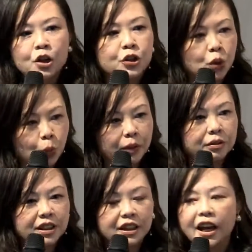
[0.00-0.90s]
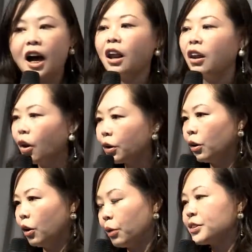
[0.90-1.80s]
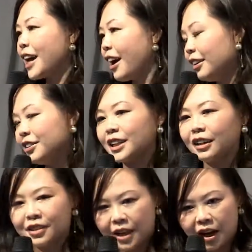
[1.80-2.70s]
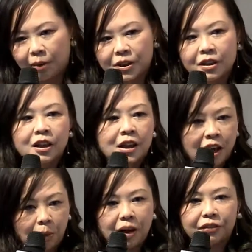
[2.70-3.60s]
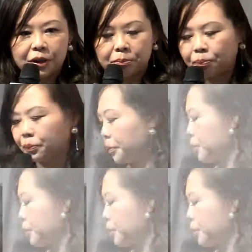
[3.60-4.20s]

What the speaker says: So we will see there are a lot of talents untapped among them.